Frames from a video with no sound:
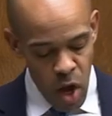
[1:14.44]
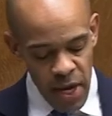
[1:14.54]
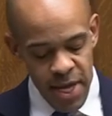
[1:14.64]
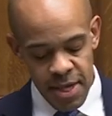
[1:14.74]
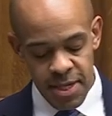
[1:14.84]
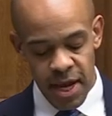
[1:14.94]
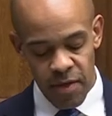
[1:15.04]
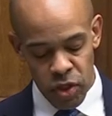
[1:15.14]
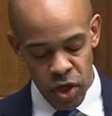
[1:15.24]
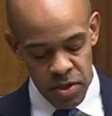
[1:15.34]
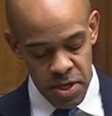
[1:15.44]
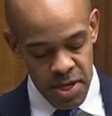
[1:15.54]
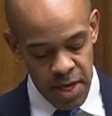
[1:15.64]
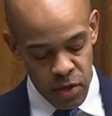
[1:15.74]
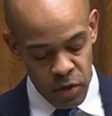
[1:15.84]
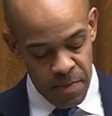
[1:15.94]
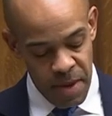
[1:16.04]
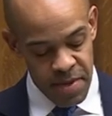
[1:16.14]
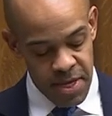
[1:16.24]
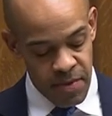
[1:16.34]
Only yesterday, the Chancellor stated on the
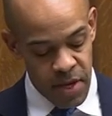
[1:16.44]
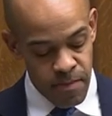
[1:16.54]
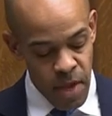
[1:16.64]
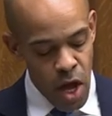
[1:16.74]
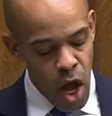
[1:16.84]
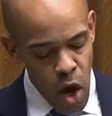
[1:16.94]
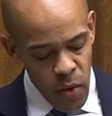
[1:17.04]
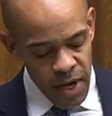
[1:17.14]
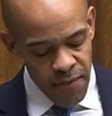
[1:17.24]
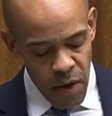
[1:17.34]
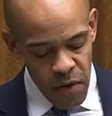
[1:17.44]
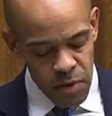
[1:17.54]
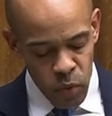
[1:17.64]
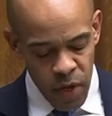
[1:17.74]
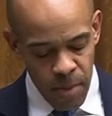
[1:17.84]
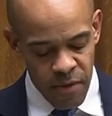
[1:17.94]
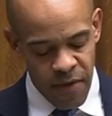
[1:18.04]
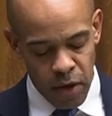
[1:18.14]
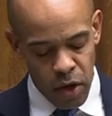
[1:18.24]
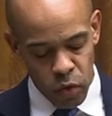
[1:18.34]
BBC that only a very small number
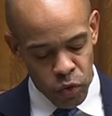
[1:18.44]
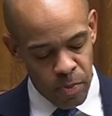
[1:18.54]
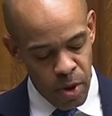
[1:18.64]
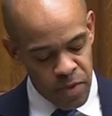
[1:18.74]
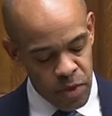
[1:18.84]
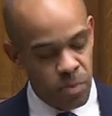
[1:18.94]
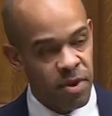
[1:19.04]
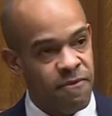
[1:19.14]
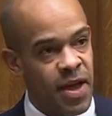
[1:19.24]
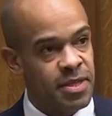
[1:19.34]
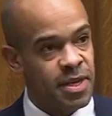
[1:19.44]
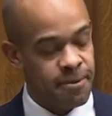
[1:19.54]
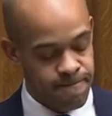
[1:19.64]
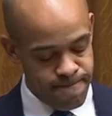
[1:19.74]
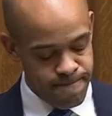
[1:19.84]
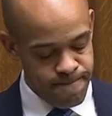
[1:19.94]
of agricultural properties will be affected.